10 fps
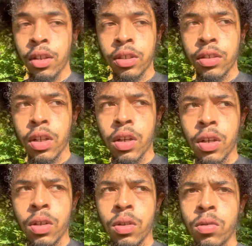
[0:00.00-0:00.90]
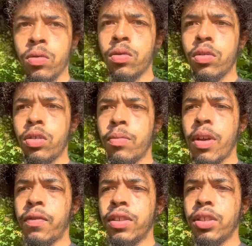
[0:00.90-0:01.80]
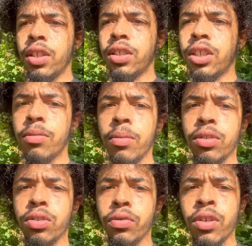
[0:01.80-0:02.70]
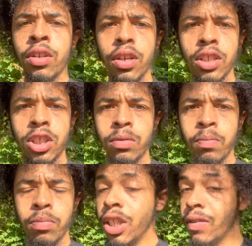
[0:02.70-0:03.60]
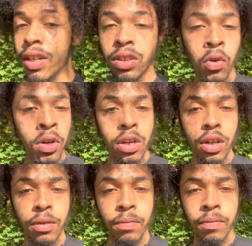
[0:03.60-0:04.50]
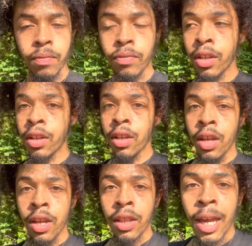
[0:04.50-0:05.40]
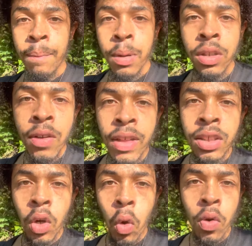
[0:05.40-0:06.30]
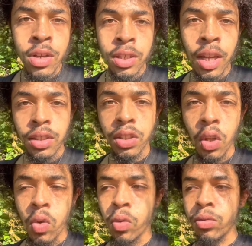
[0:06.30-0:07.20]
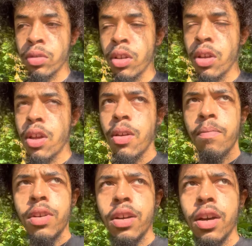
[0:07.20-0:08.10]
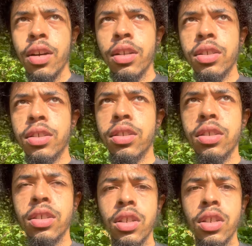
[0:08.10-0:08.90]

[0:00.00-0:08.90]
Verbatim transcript: So, manifestation tip number three is believe that's already done. Like, believe that it's already set in stone because